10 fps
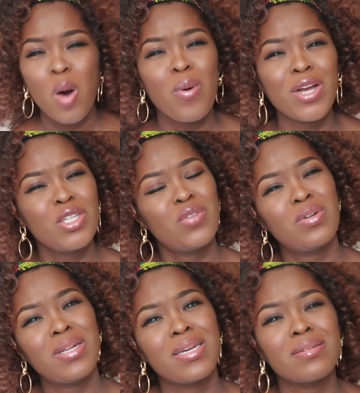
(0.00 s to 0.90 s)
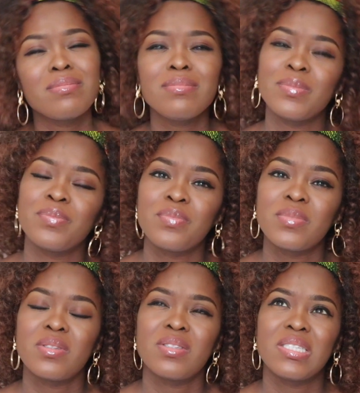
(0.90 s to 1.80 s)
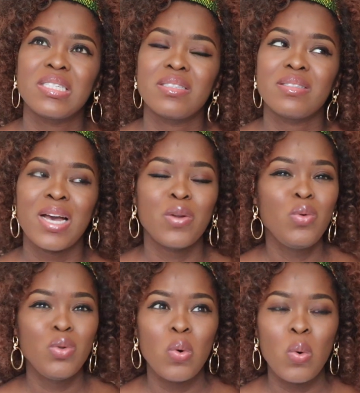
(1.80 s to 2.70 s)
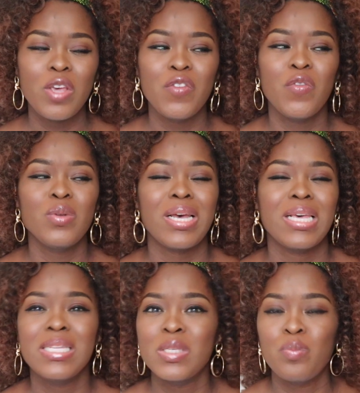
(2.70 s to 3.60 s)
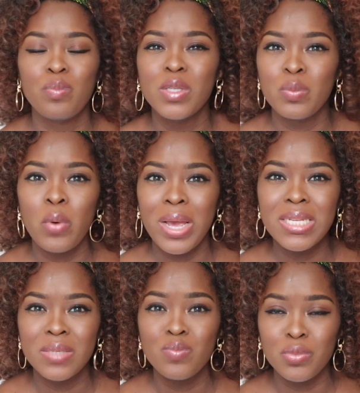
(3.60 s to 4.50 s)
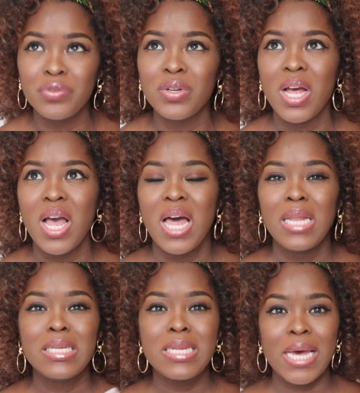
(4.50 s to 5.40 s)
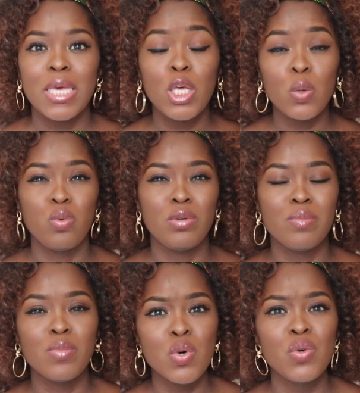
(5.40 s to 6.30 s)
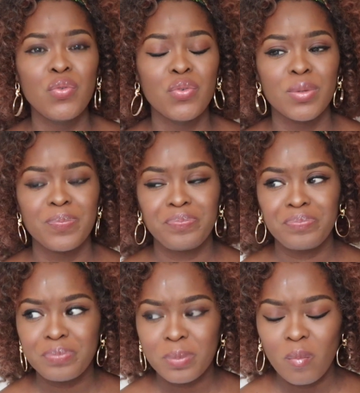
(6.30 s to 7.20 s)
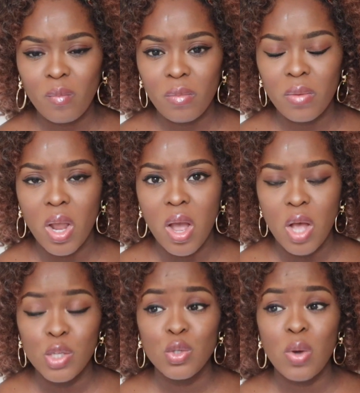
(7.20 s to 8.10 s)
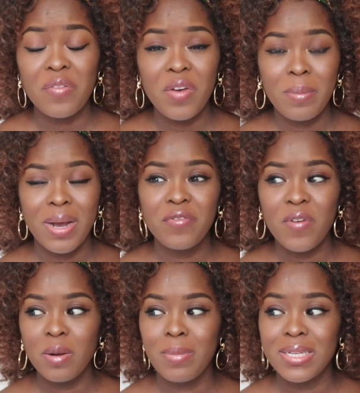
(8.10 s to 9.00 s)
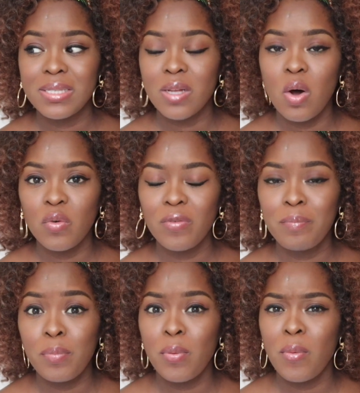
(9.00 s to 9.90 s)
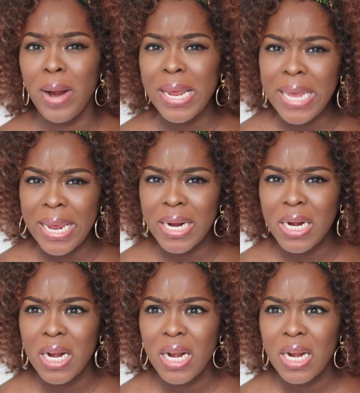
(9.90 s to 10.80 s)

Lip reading: But I just feel like, I don't know, it feels like this boy hasn't moved like he would move. So I found myself praying,